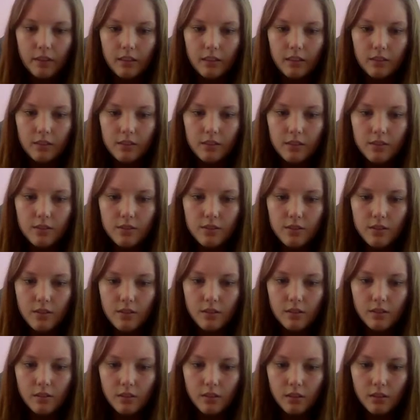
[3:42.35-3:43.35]
Here's,
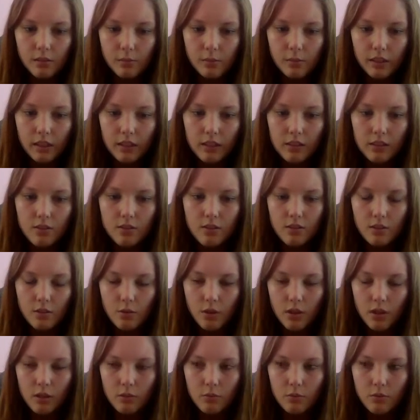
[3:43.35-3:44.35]
oh my gosh, so
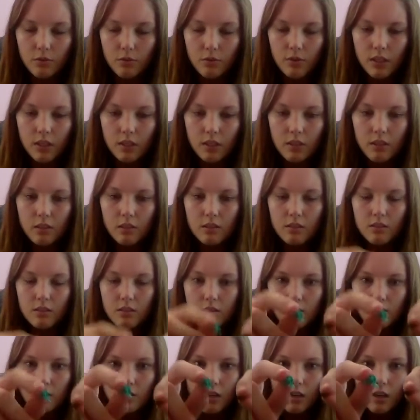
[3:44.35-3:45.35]
hard with
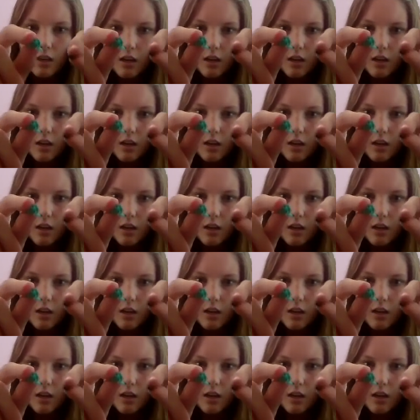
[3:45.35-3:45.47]
fingers.